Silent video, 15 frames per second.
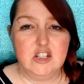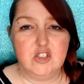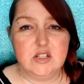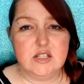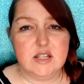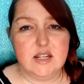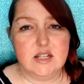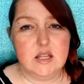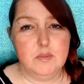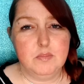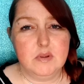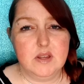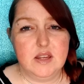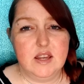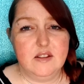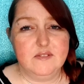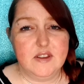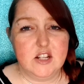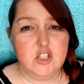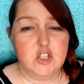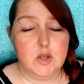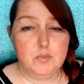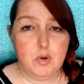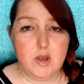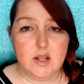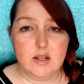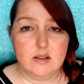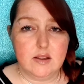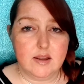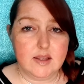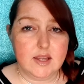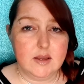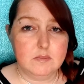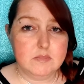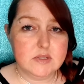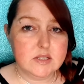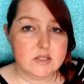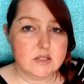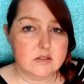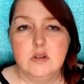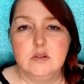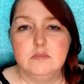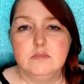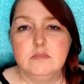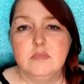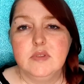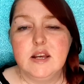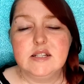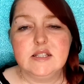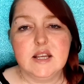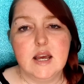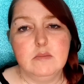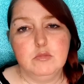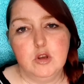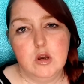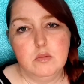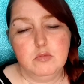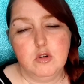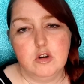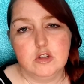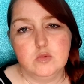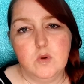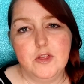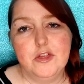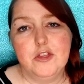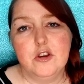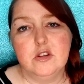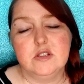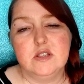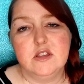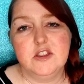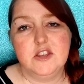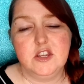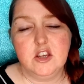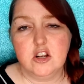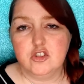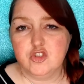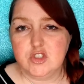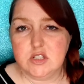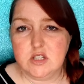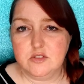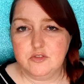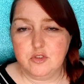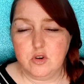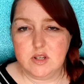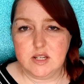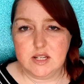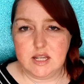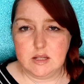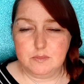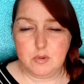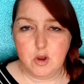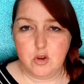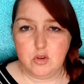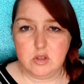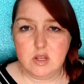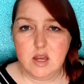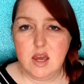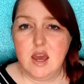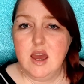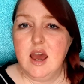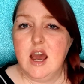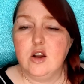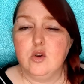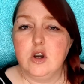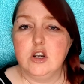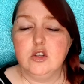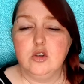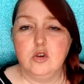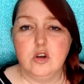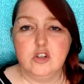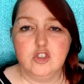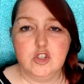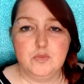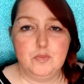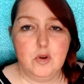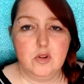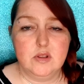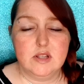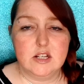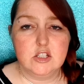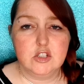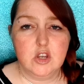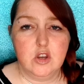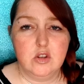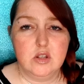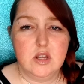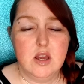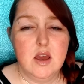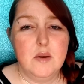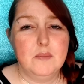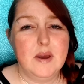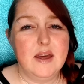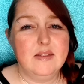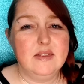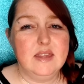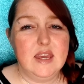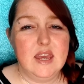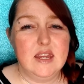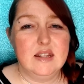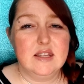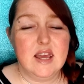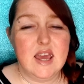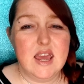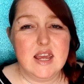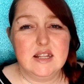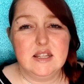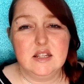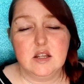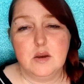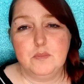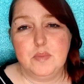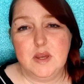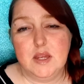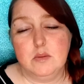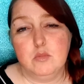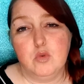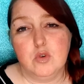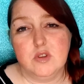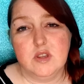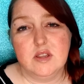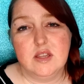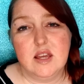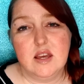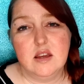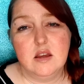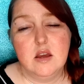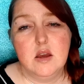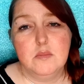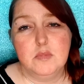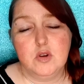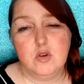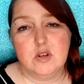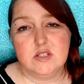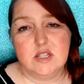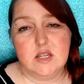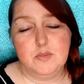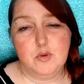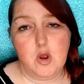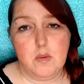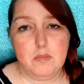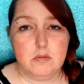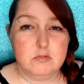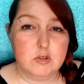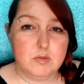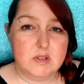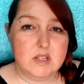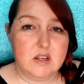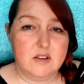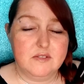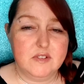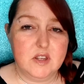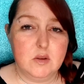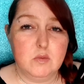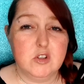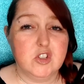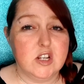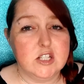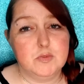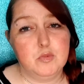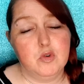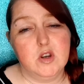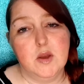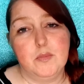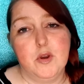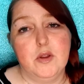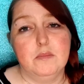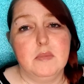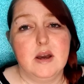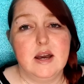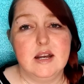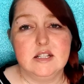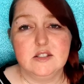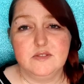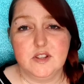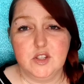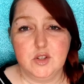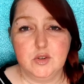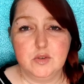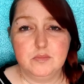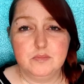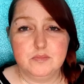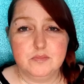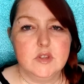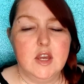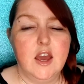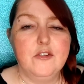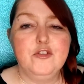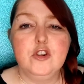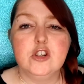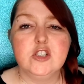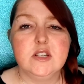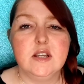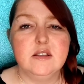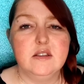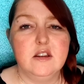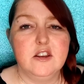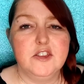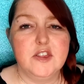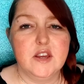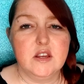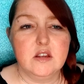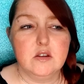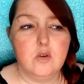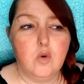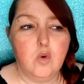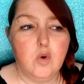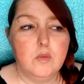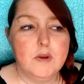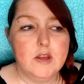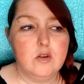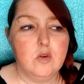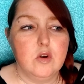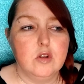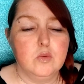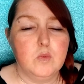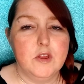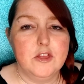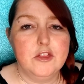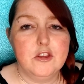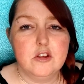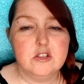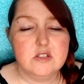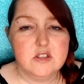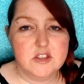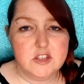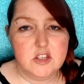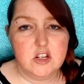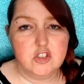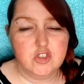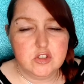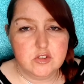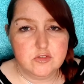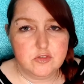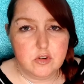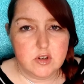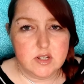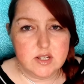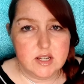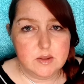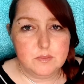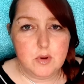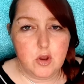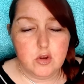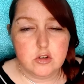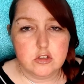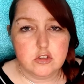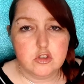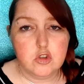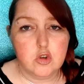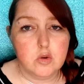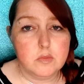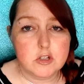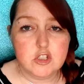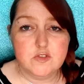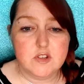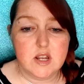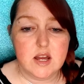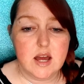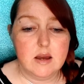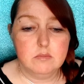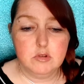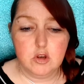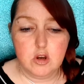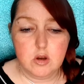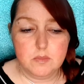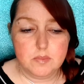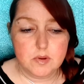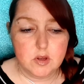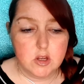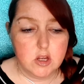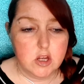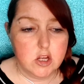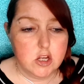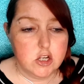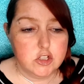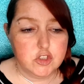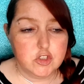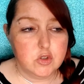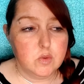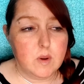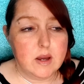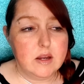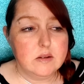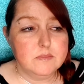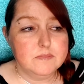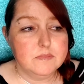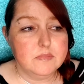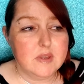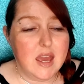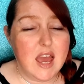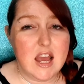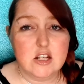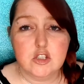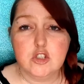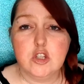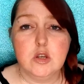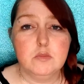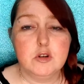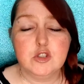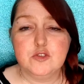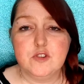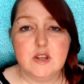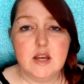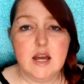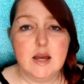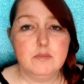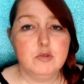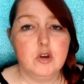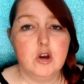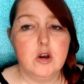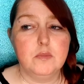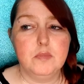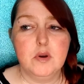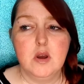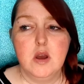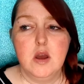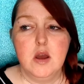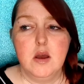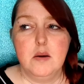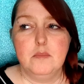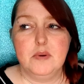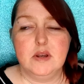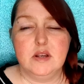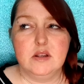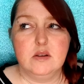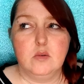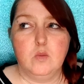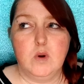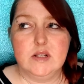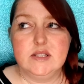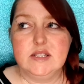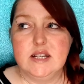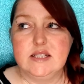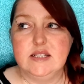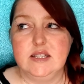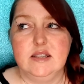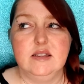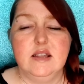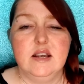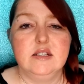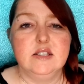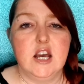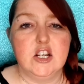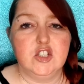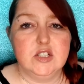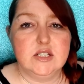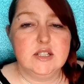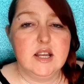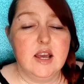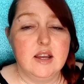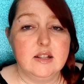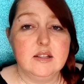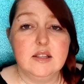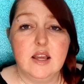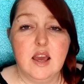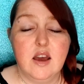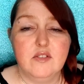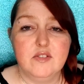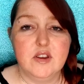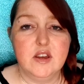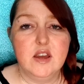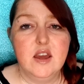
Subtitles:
just like to play adventure point and click games. This laptop cost £1,349. I got a £200 discount, but in the end I ended up paying more than that because of the problems with delivery, which I spoke about in my last video. If you're sitting there thinking, oh my god, £1,349 is too much for a laptop, do you know what? It is too much for a laptop, but once I seen this, I just had to have it.